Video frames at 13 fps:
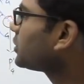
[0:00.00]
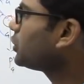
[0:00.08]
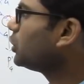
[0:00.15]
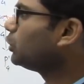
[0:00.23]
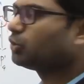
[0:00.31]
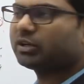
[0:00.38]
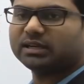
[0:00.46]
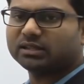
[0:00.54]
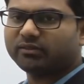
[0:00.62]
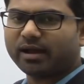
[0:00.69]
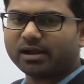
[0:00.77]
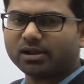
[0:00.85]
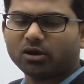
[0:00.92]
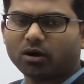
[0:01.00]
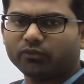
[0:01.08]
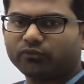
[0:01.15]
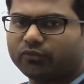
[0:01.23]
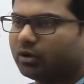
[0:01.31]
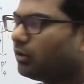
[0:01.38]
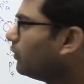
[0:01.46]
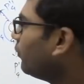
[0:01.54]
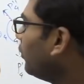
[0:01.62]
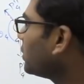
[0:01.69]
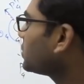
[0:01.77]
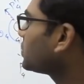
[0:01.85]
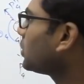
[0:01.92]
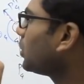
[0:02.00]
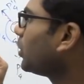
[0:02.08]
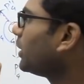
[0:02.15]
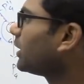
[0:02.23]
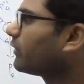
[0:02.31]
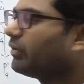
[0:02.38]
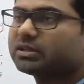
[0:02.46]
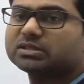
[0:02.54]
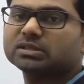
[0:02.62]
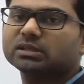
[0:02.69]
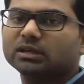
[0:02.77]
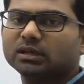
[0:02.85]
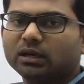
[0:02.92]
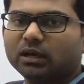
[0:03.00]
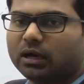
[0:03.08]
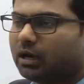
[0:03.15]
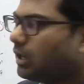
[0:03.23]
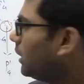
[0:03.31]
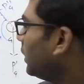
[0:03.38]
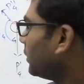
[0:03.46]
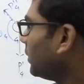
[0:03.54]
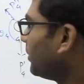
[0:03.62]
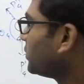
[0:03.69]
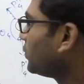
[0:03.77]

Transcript: you to get the value of worst loaded rivets. That means